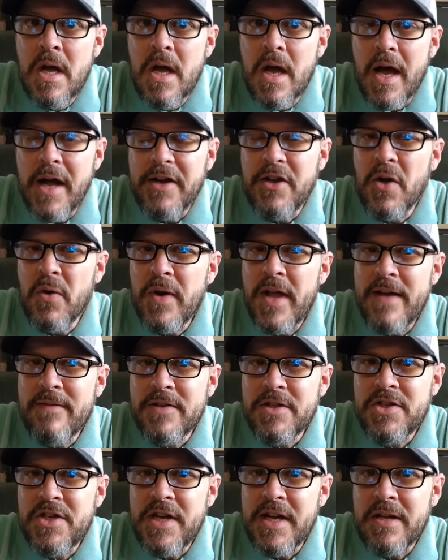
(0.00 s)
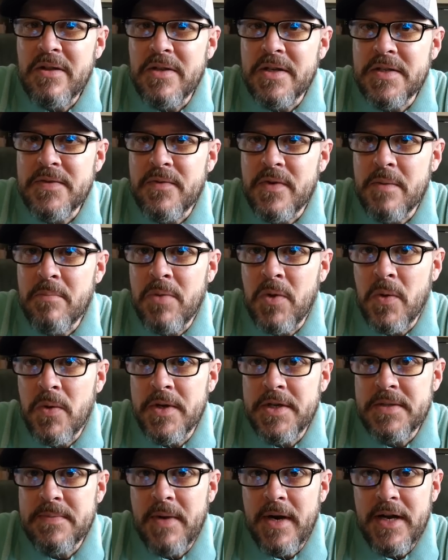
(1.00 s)
I don't have a checklist for
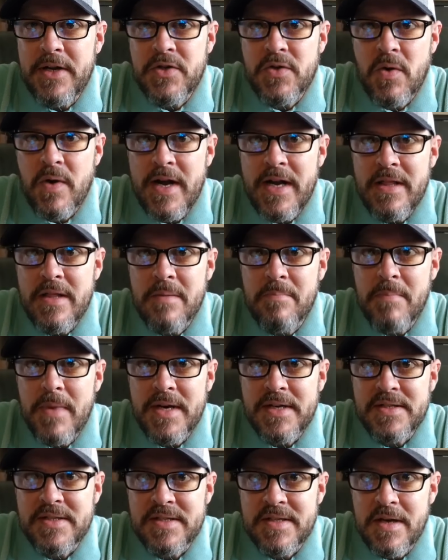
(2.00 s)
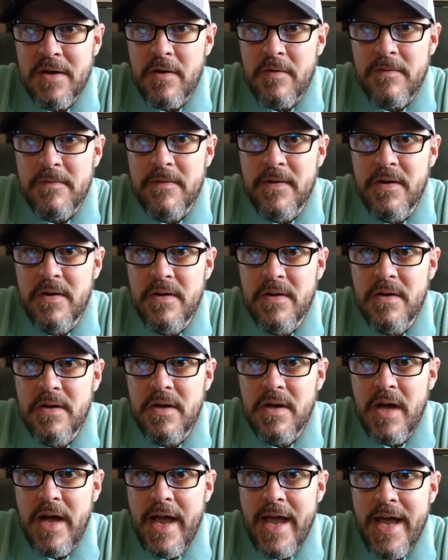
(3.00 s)
employees, but I train them myself.
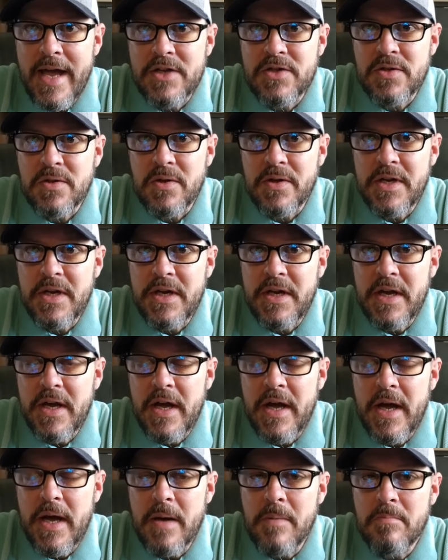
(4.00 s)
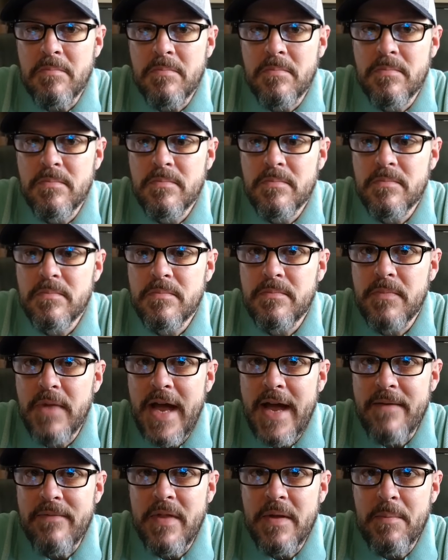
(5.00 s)
I actually
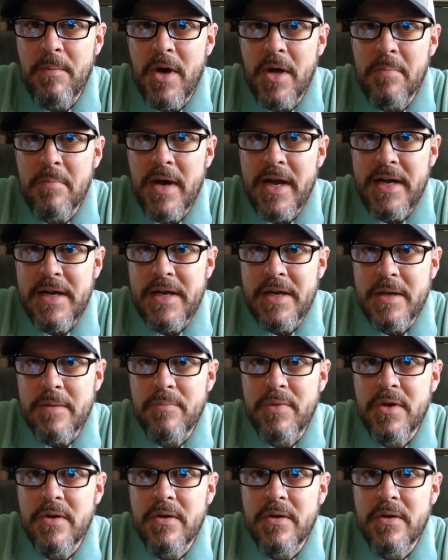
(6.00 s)
have them on my hip